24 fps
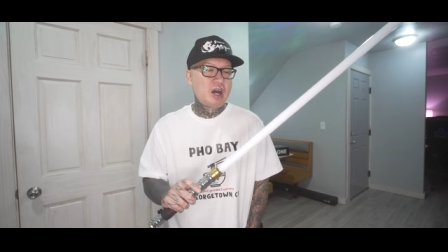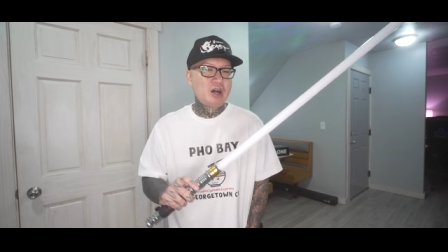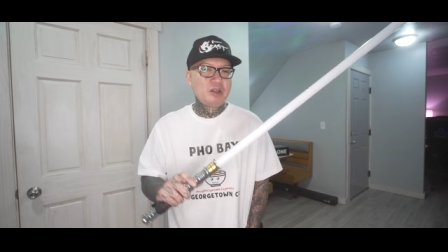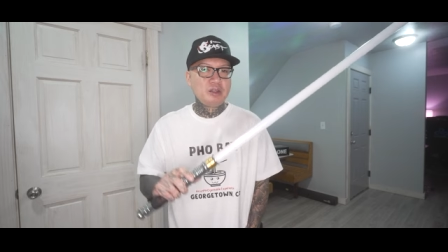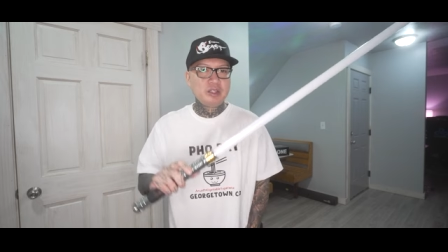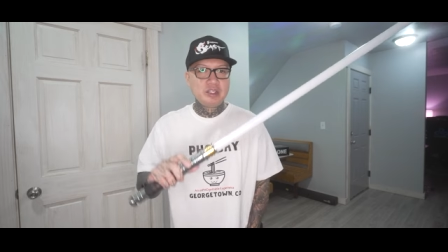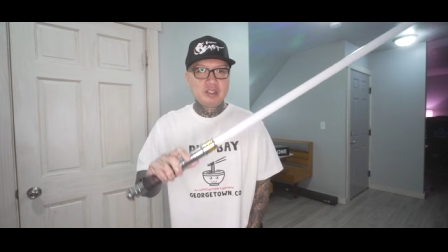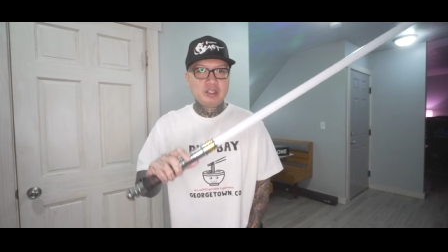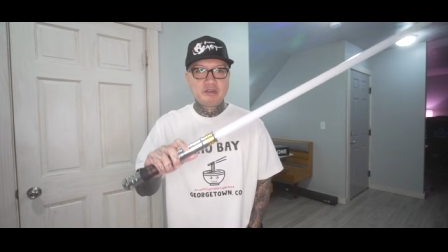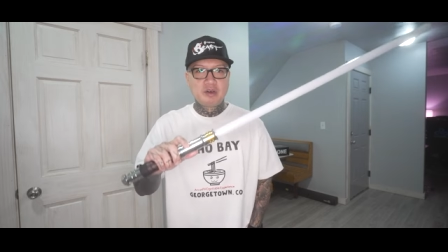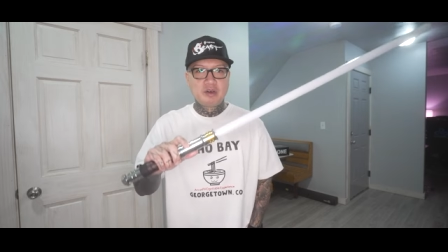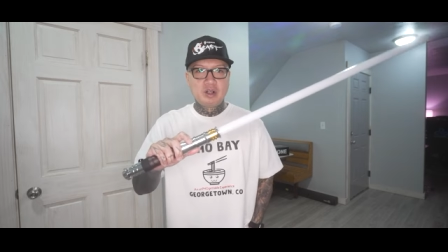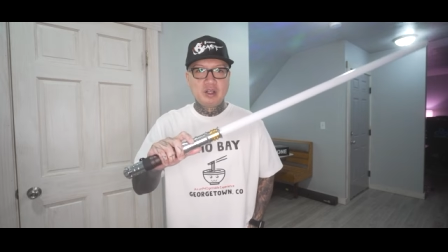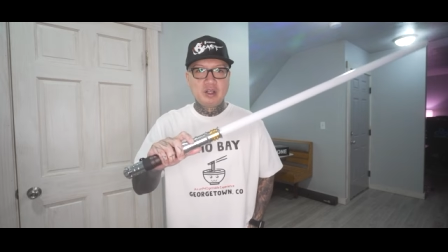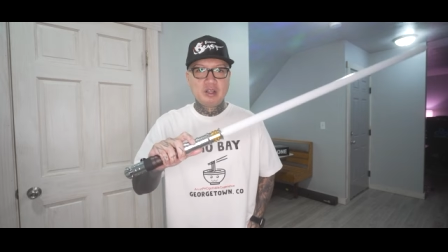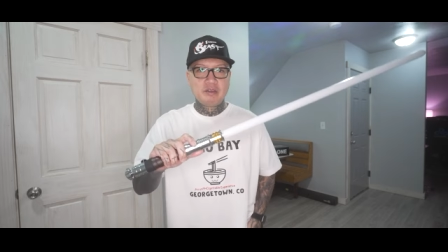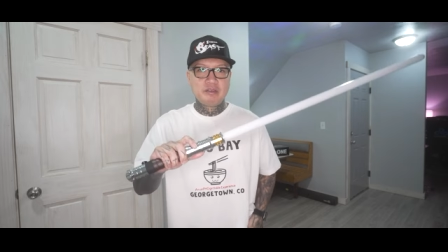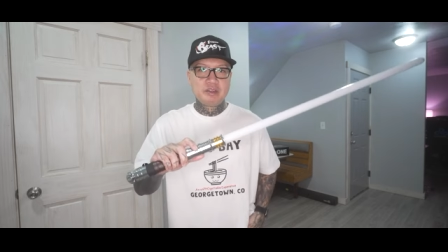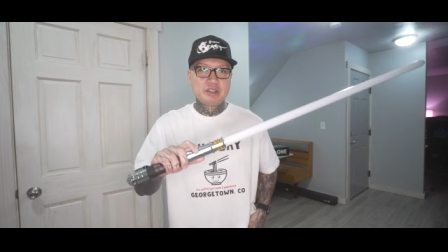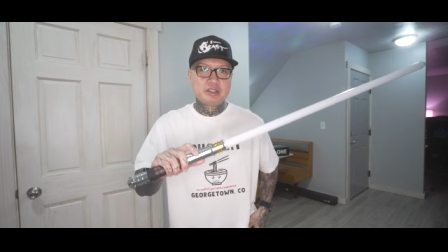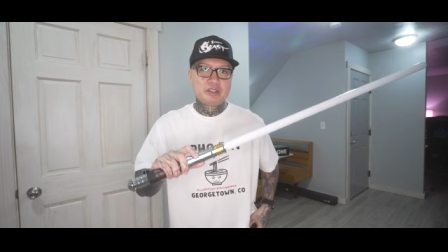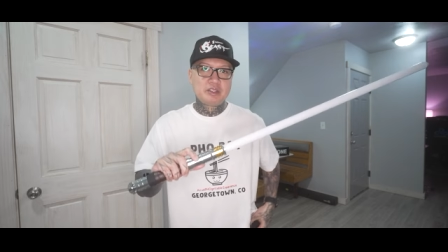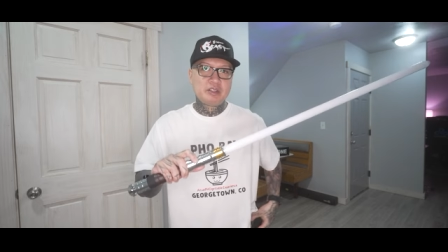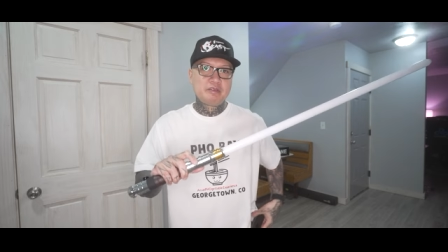I'll leave all
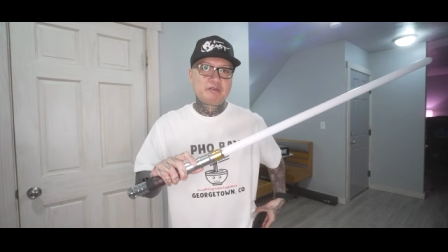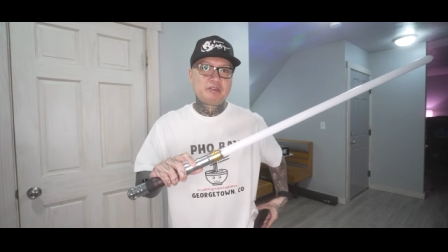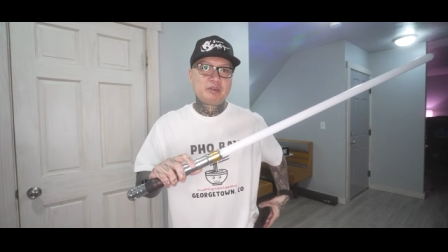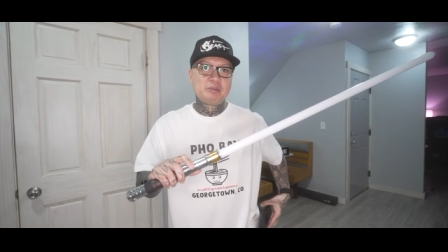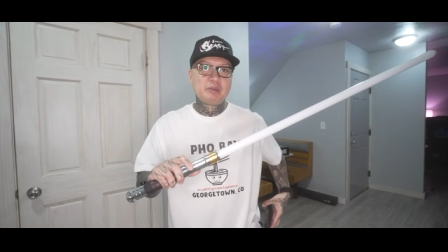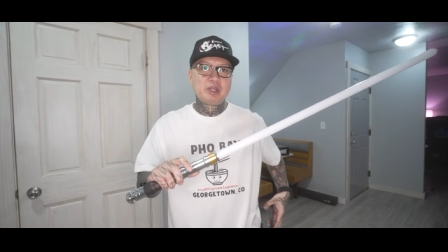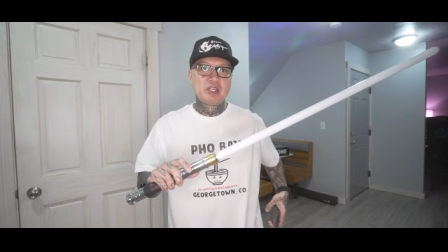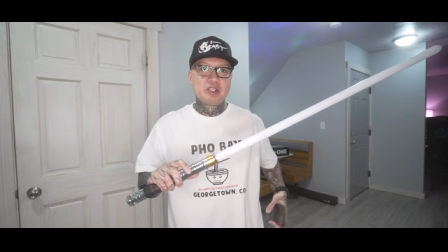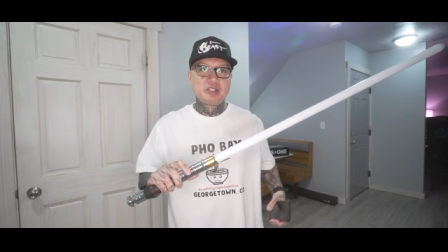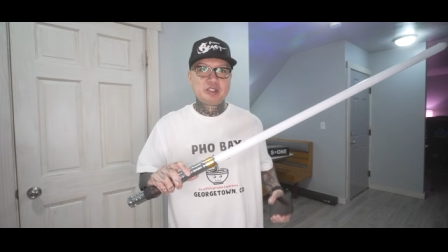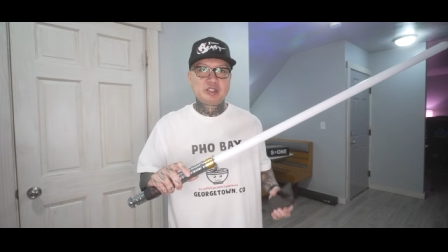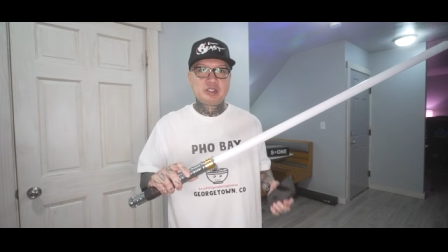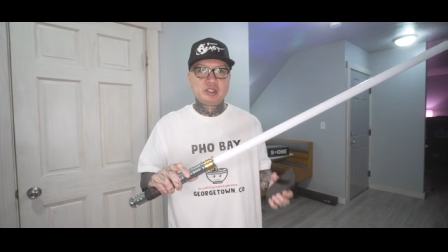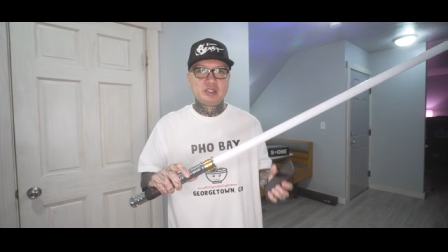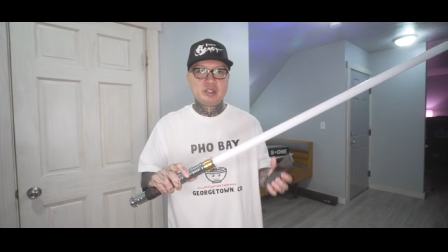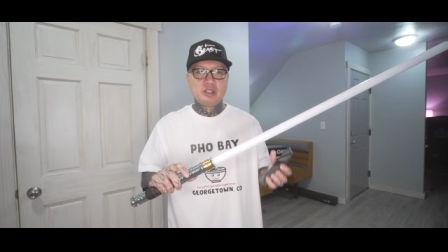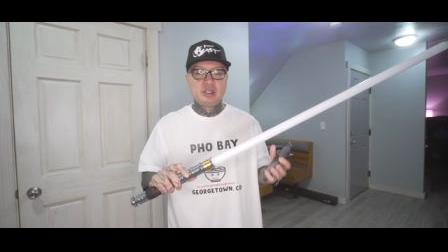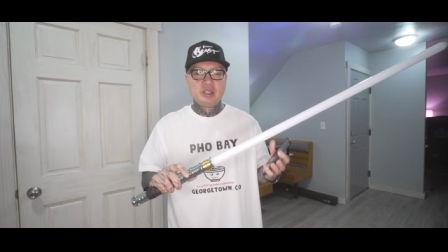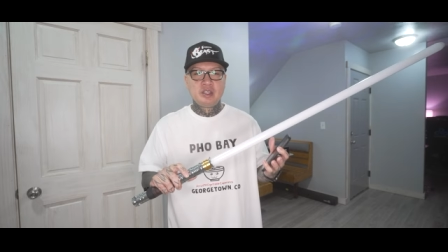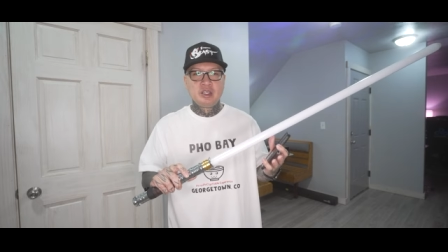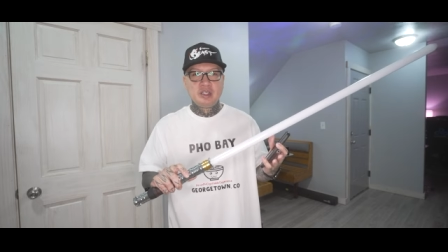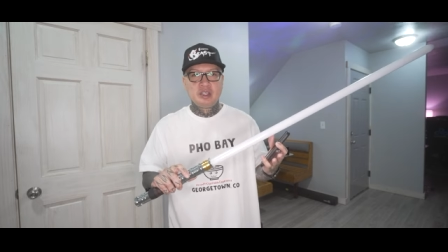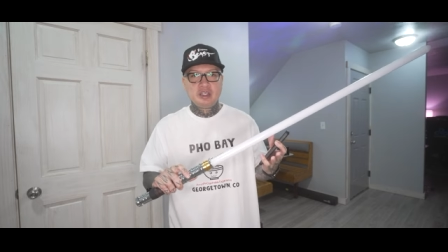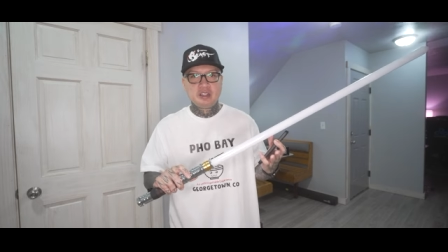of this information
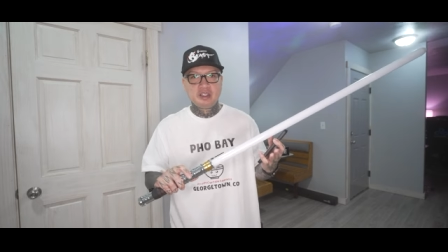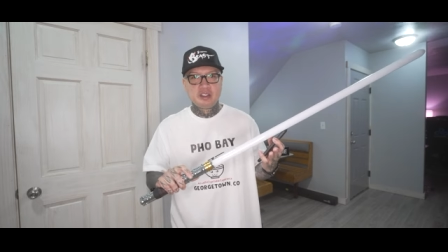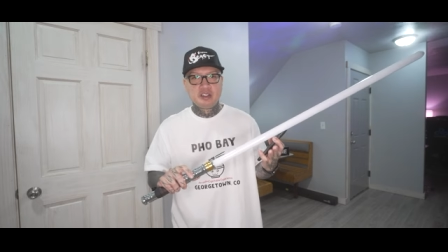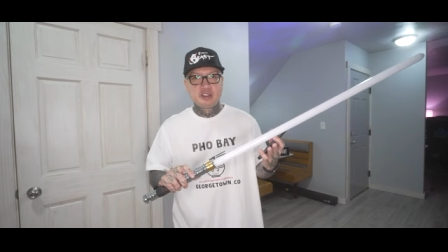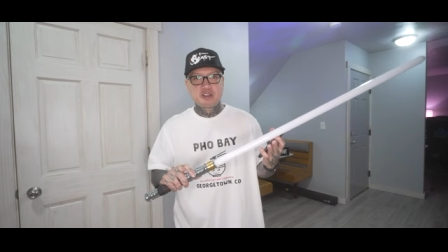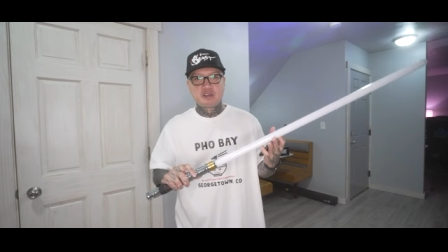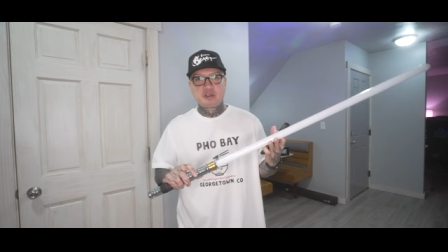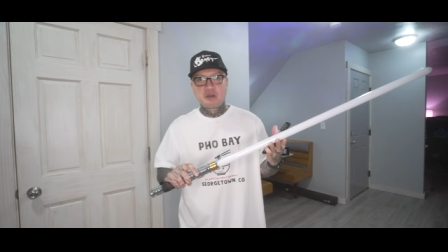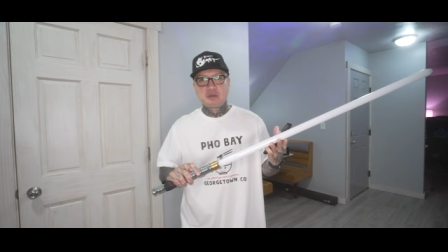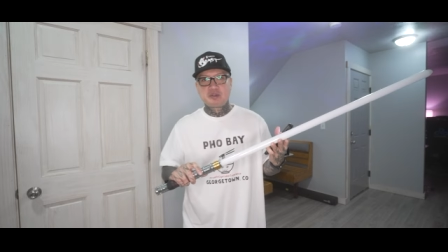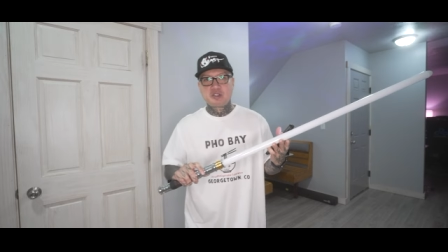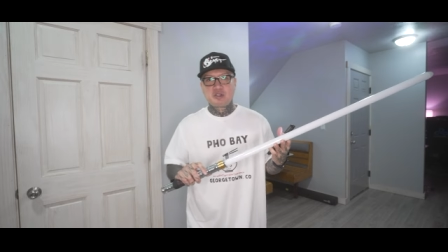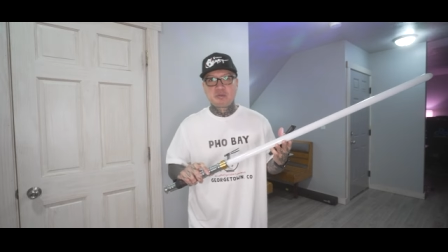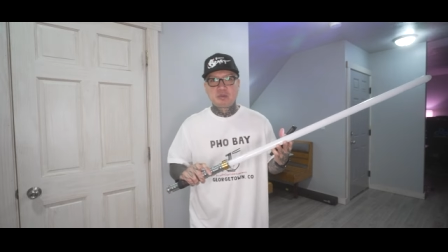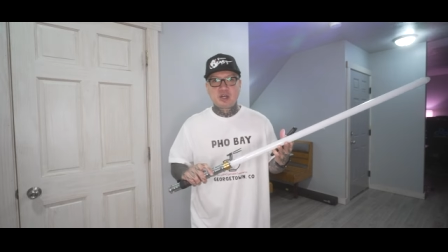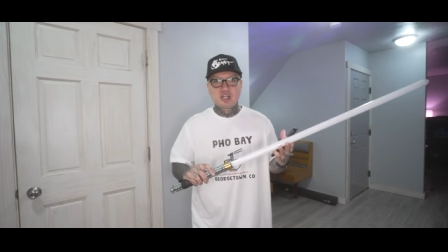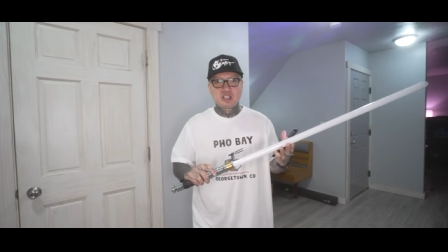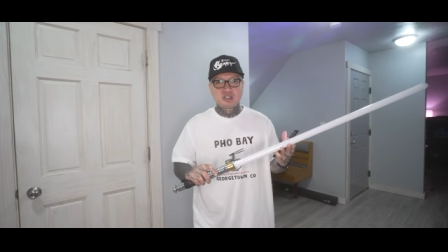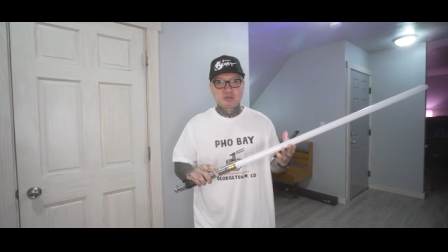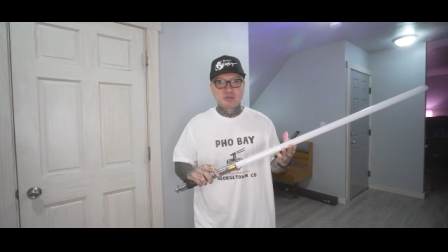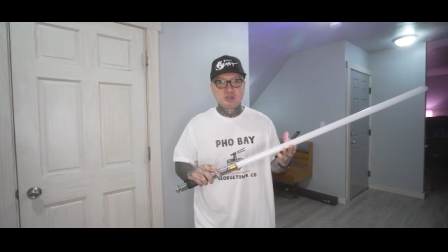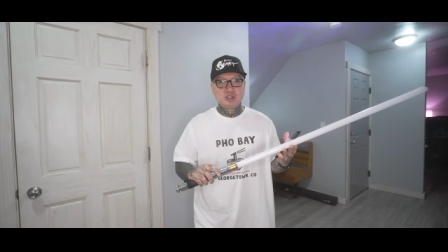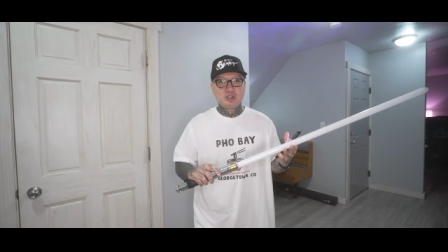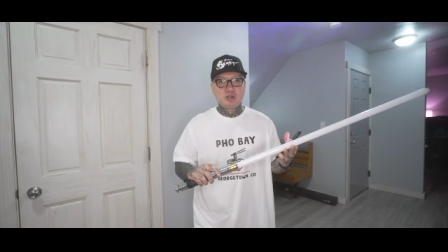in the description
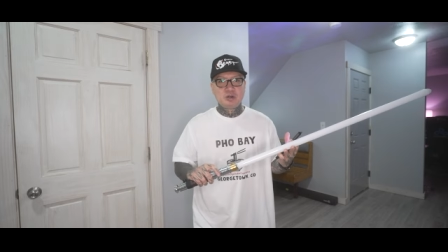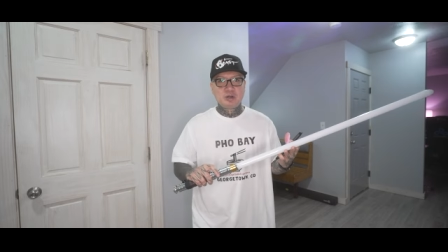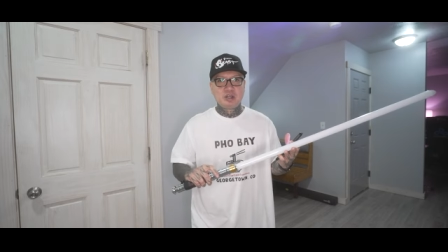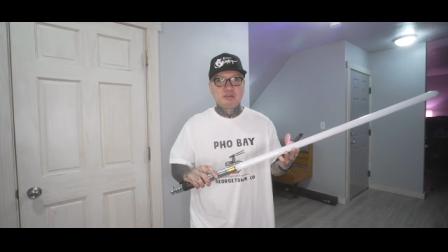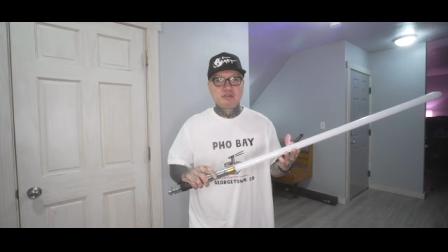box below.